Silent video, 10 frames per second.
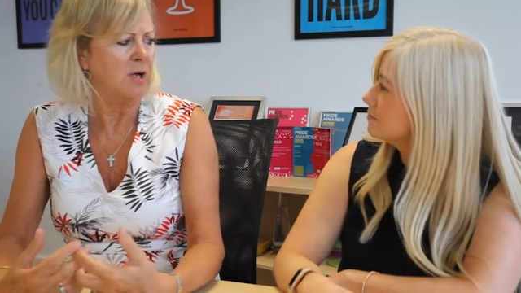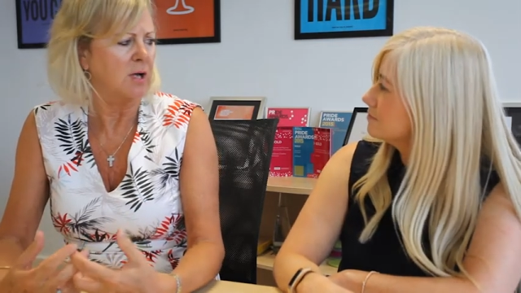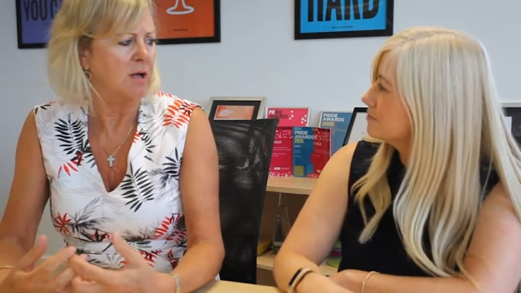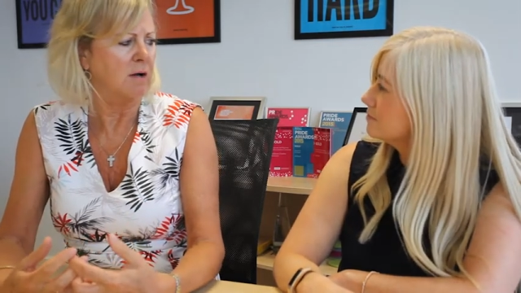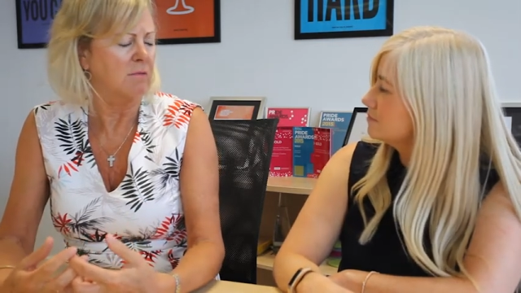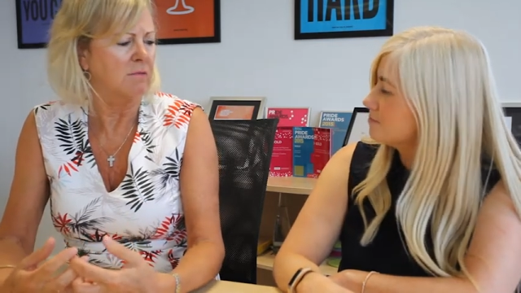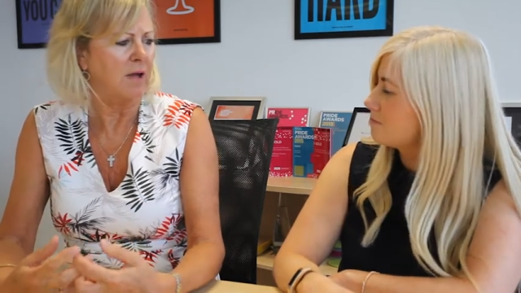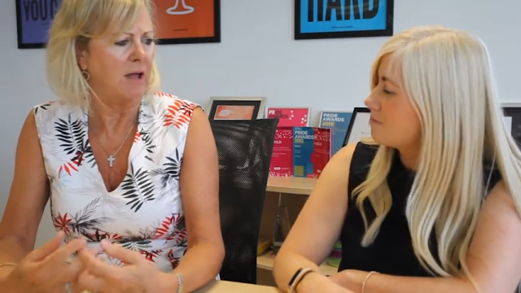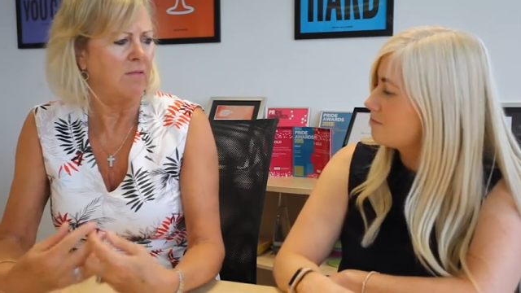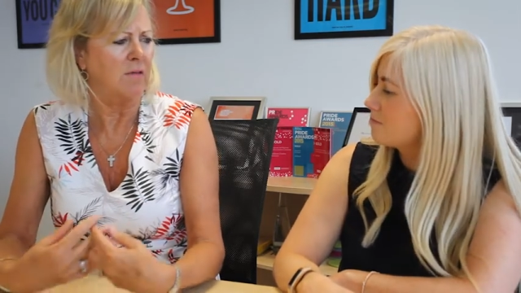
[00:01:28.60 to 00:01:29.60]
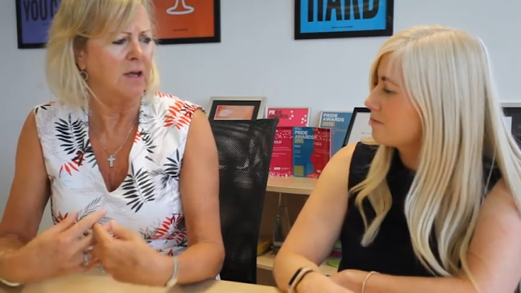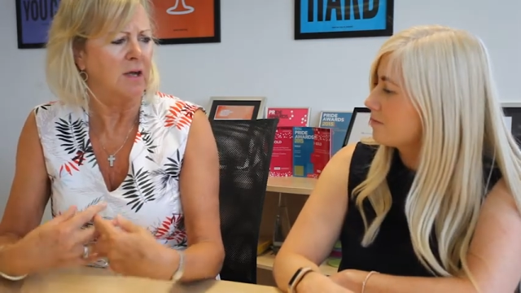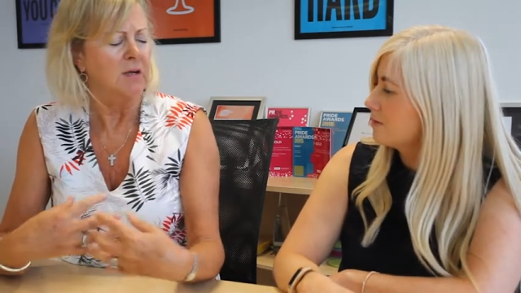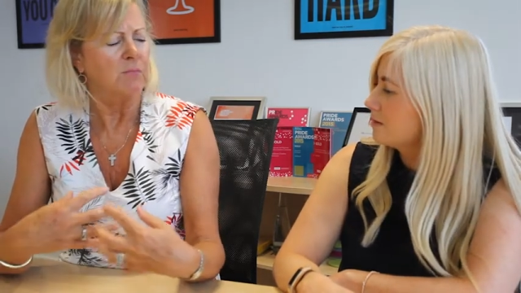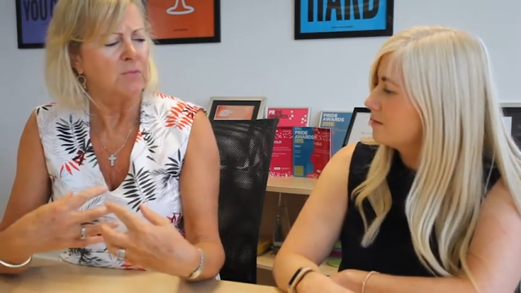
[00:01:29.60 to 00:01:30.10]
Speaker 1: I love, and the
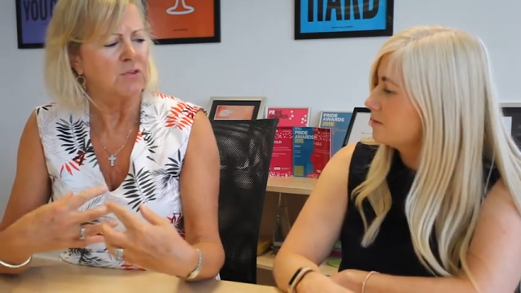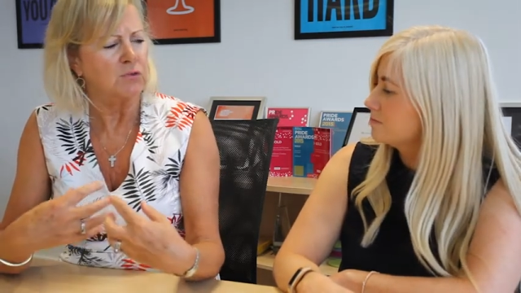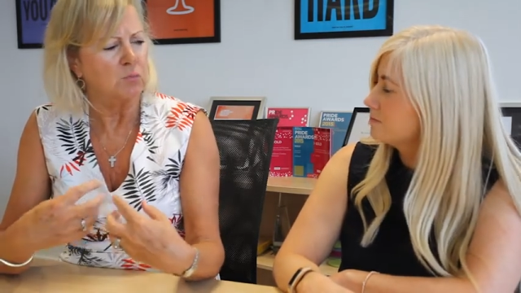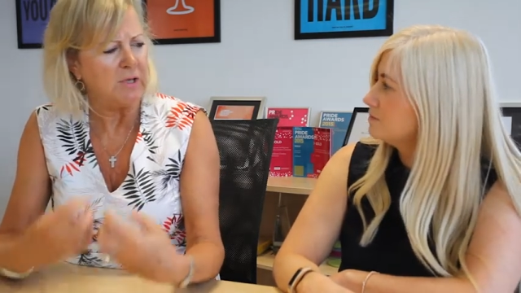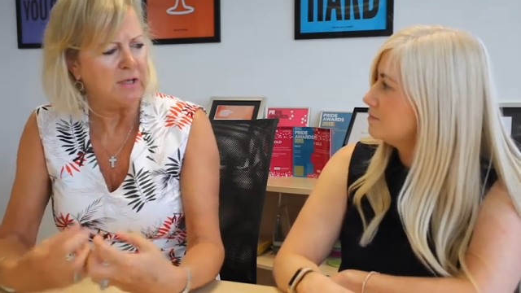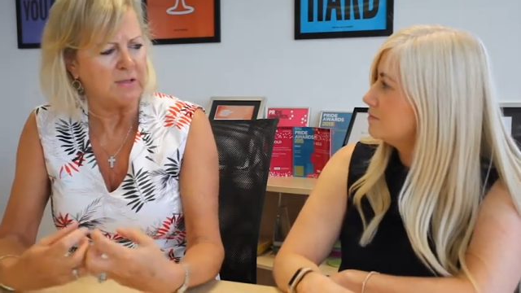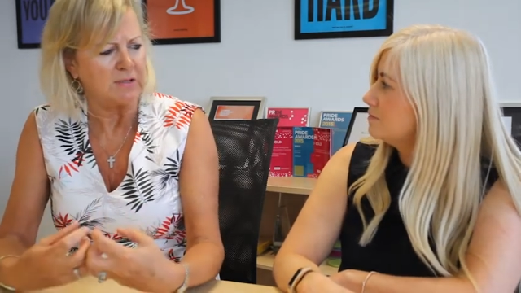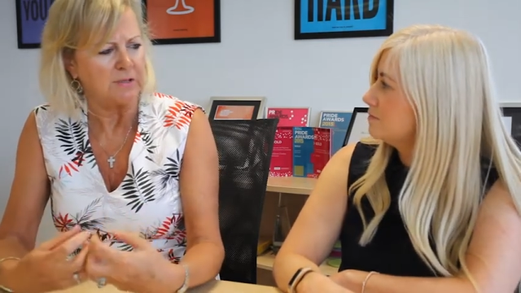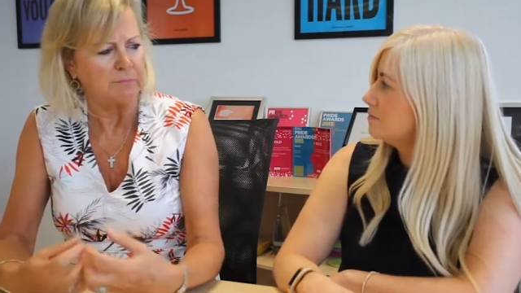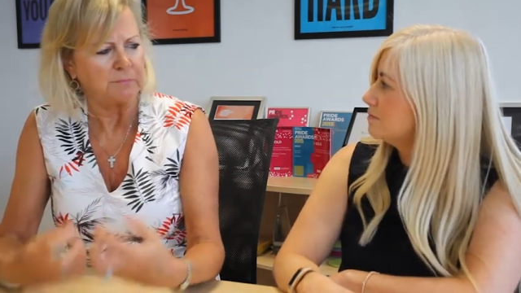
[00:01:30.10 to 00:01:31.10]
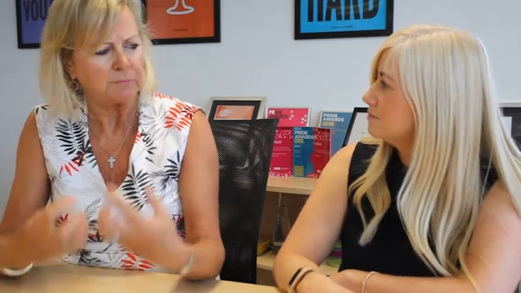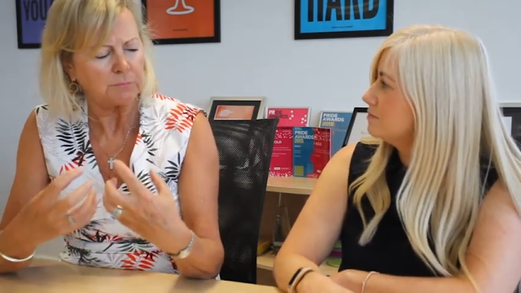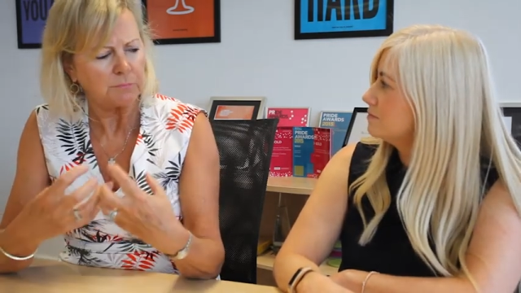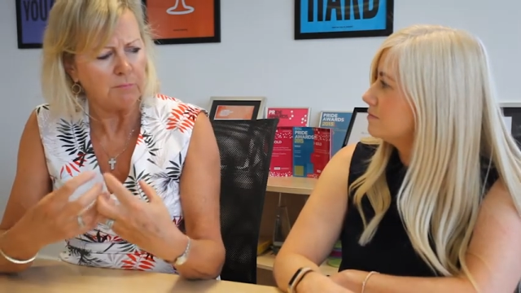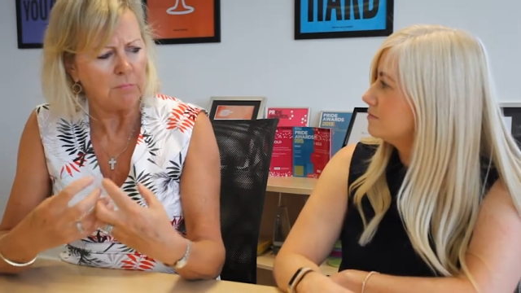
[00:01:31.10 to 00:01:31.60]
sweetness
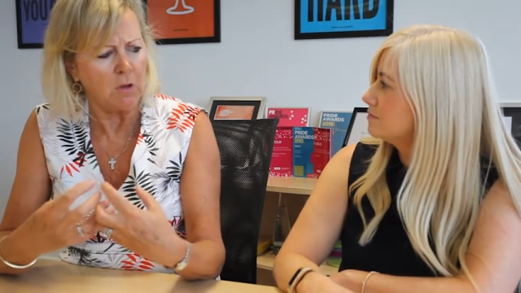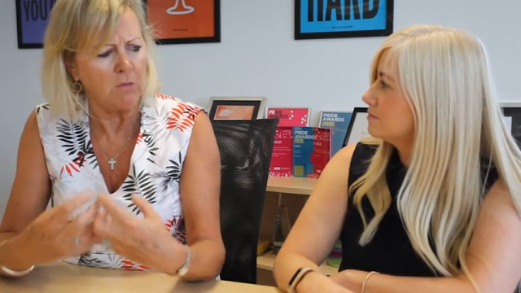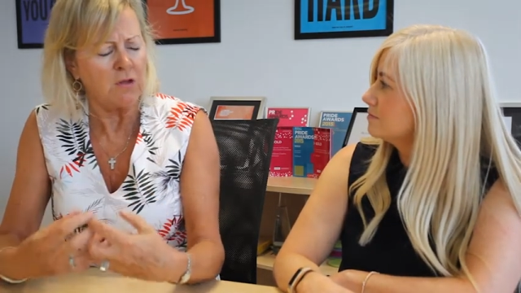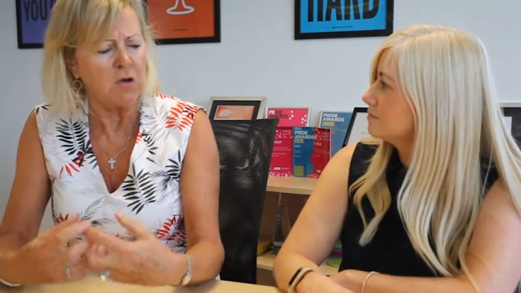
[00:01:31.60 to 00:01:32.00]
of the